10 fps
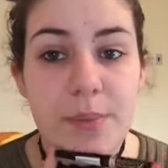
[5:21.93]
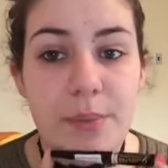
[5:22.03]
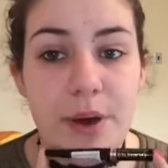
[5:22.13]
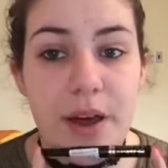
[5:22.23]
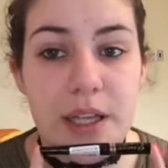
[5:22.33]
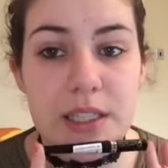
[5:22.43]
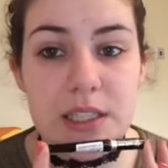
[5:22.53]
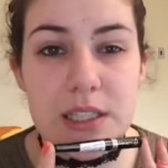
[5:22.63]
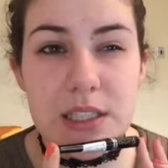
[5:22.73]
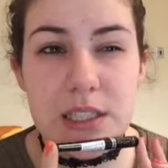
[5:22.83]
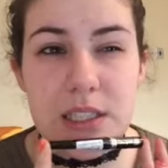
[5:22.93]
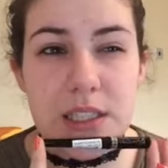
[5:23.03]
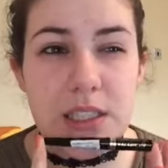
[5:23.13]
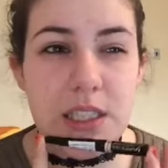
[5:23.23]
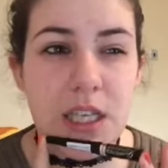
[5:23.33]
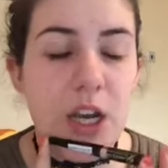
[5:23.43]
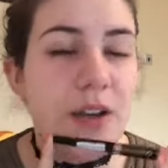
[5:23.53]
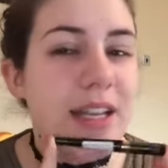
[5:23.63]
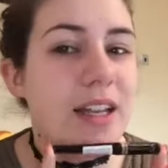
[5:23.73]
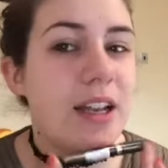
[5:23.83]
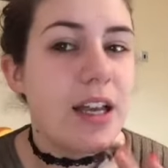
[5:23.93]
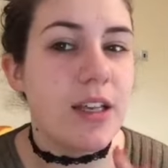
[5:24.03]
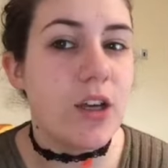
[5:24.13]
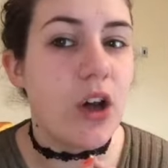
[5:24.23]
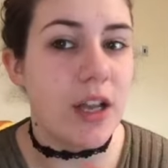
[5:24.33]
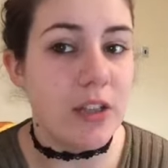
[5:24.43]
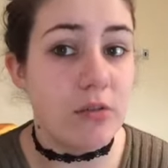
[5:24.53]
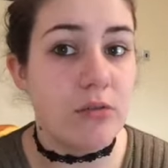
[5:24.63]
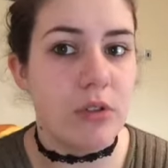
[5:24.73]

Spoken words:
but only in like college.